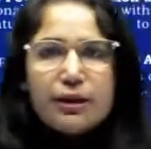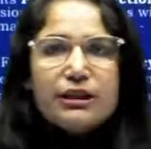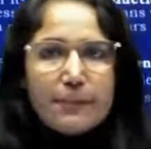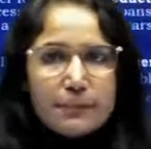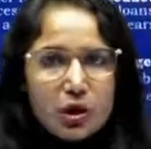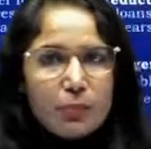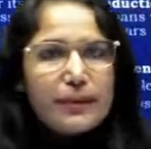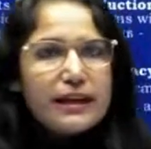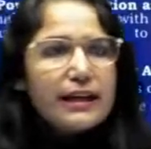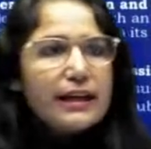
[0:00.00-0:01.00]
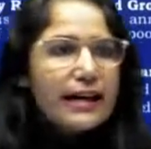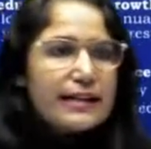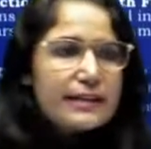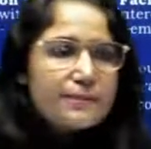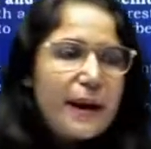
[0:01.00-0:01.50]
WB
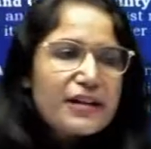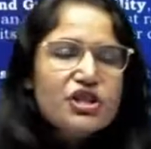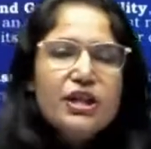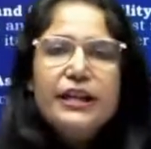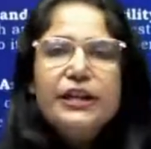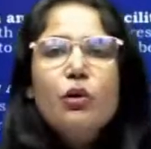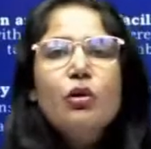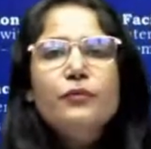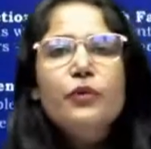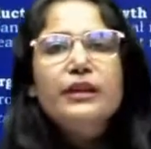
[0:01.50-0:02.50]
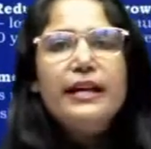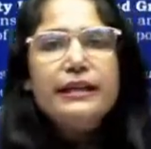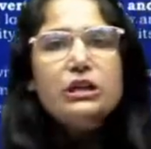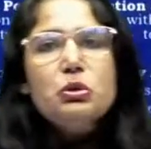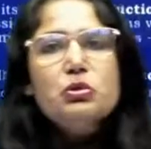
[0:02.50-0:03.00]
is specially known for the
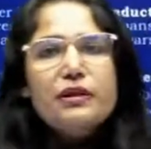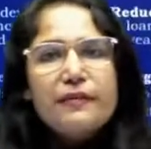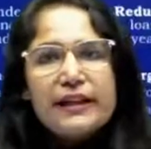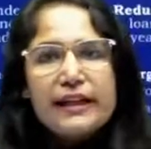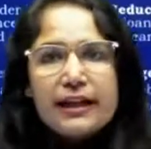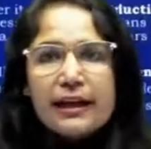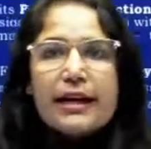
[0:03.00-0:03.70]
inclusivity,